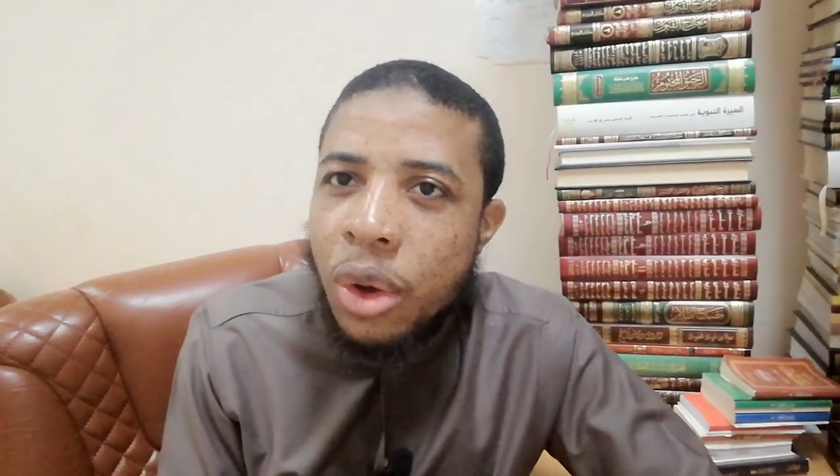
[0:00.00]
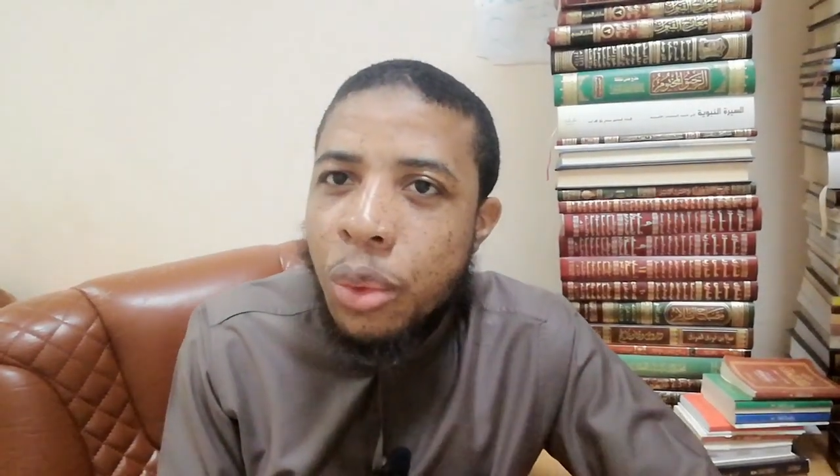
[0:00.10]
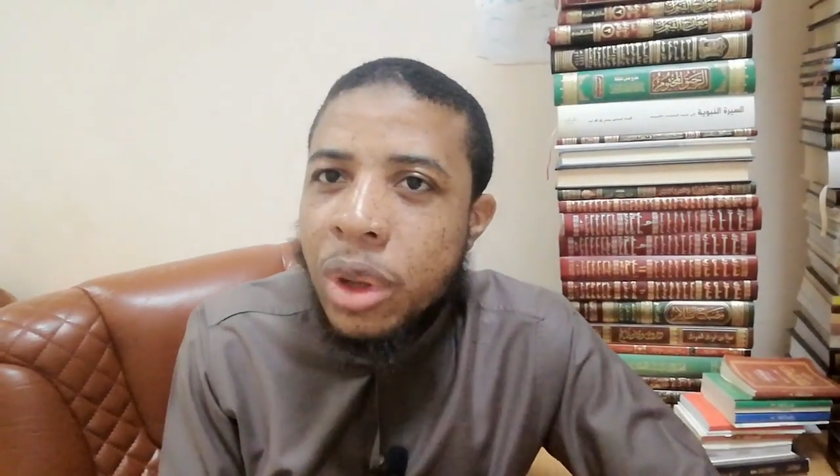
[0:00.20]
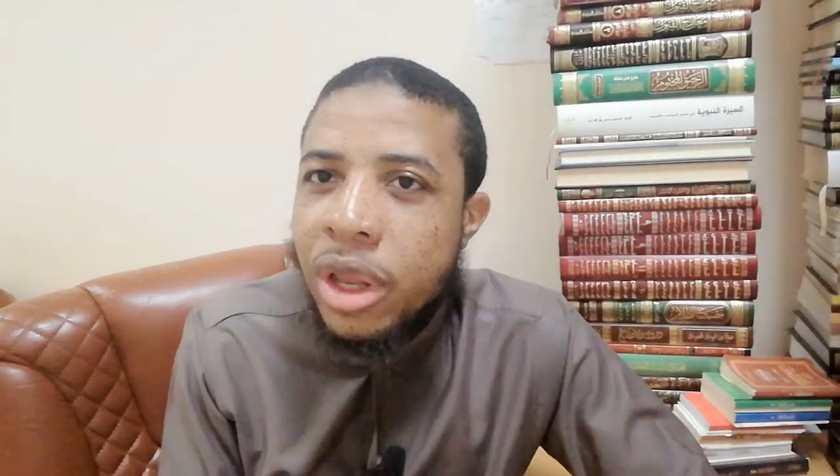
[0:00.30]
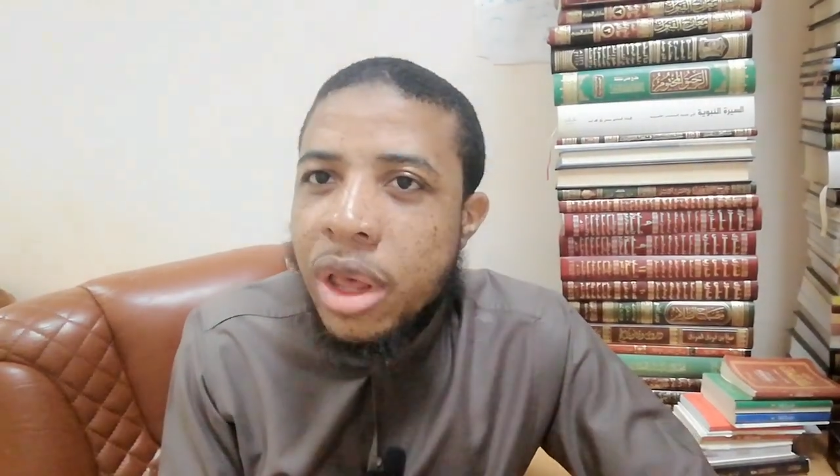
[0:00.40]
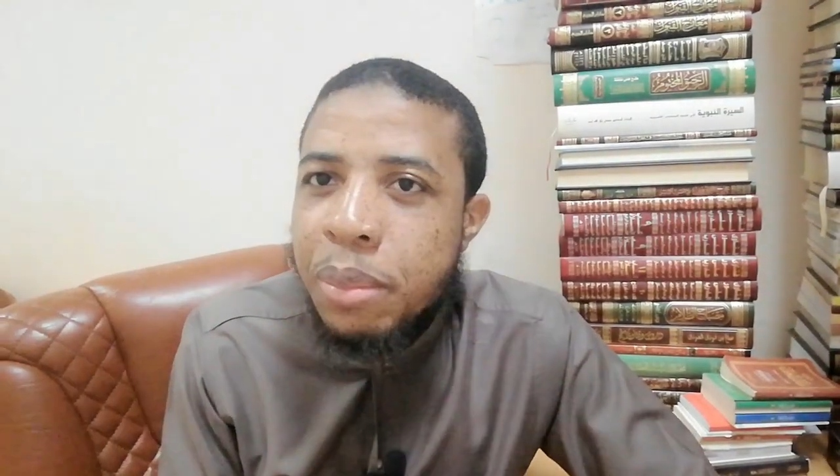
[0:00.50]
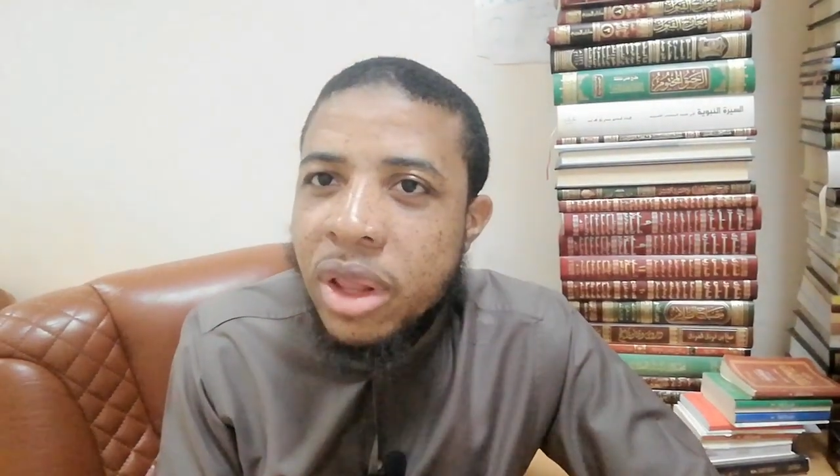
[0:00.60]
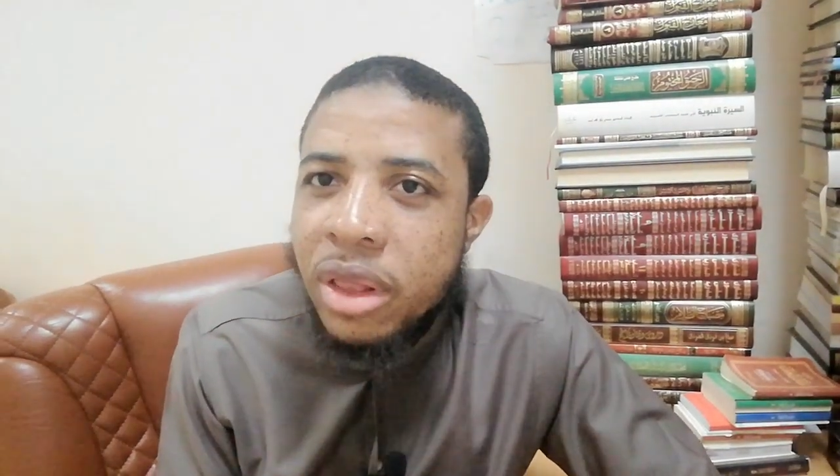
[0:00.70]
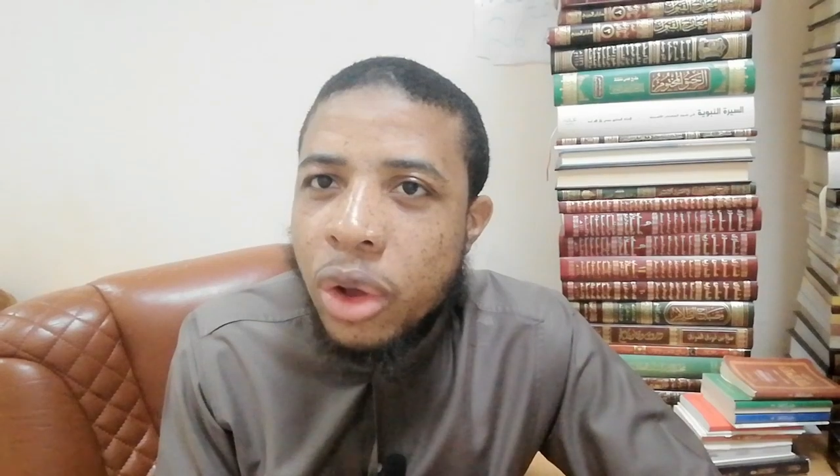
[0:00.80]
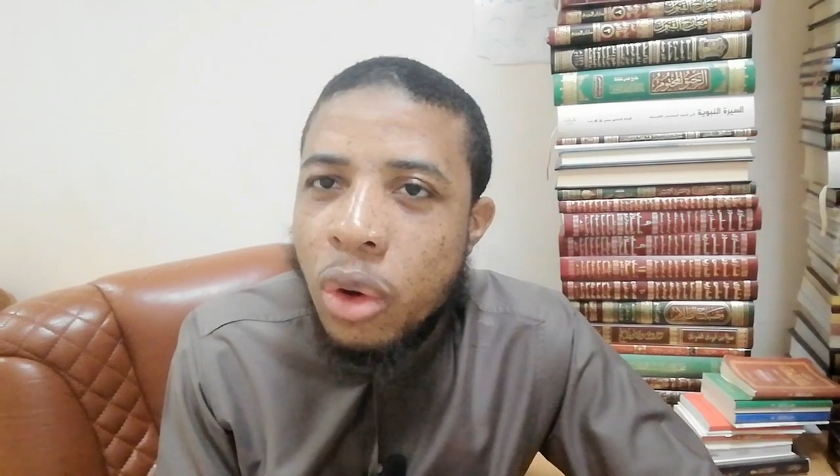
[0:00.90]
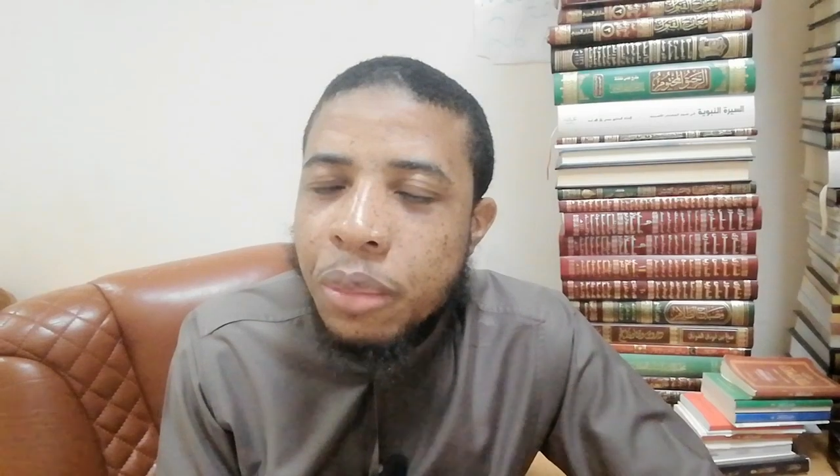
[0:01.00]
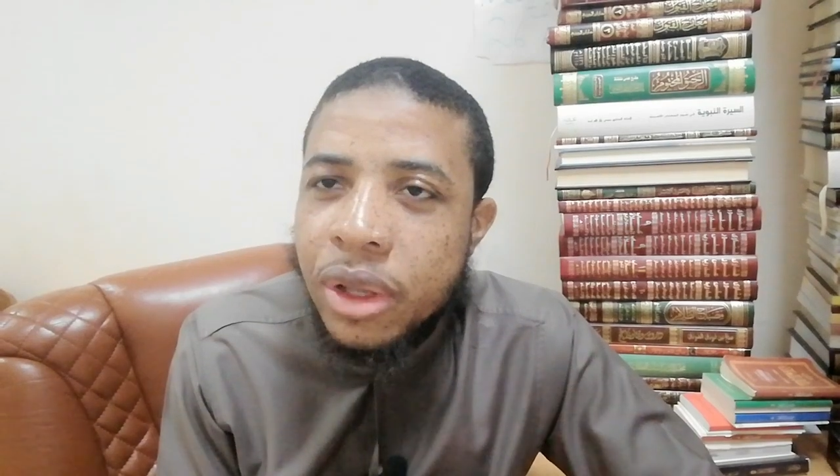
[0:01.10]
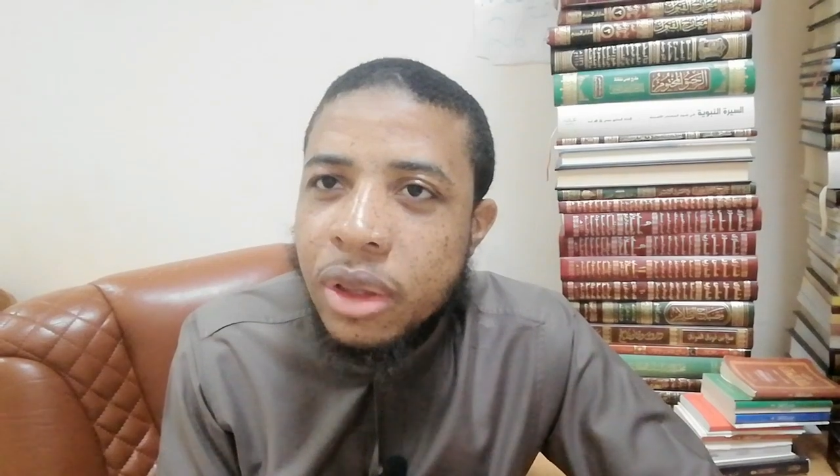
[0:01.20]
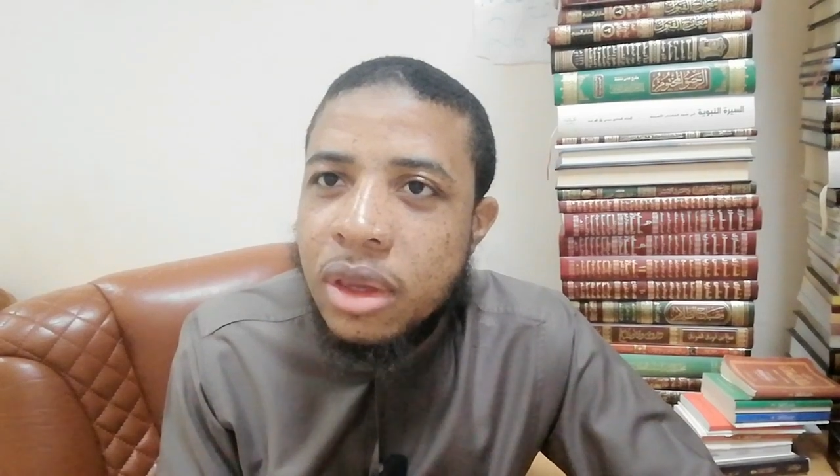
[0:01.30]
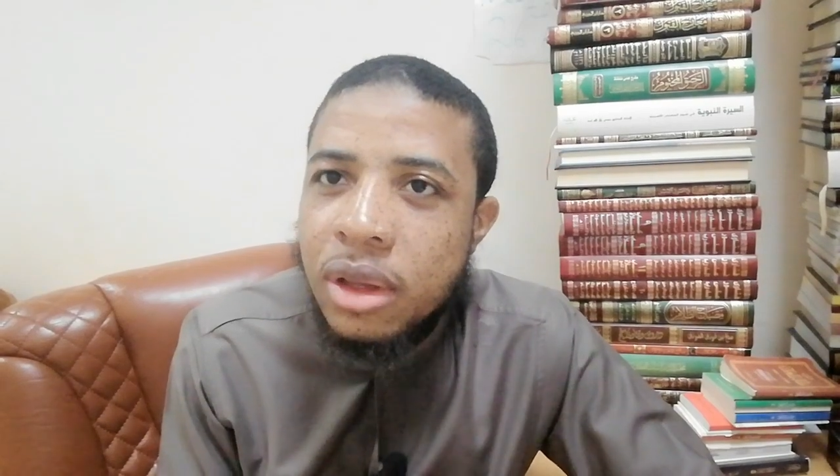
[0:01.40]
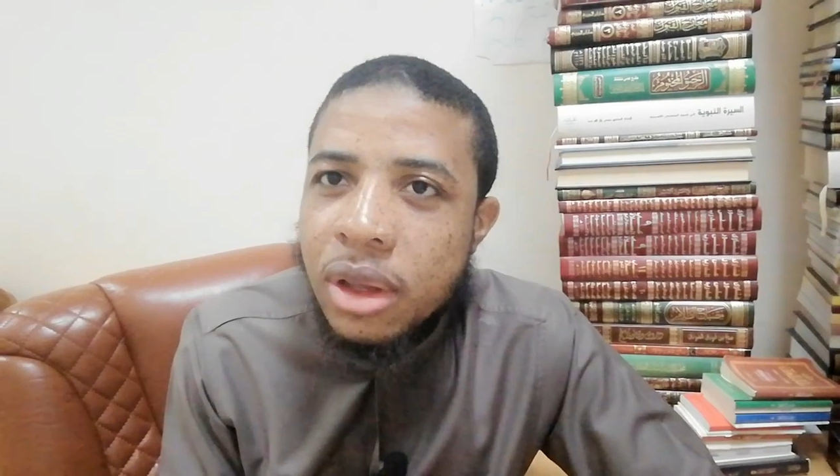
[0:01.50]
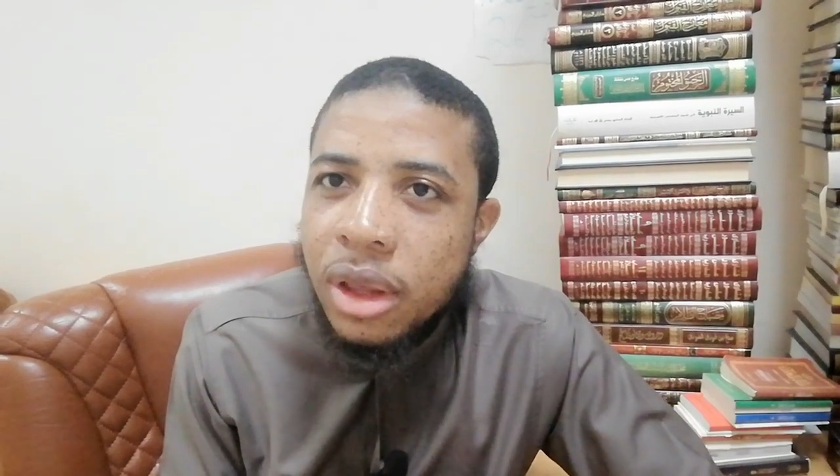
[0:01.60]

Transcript: when he made the comment,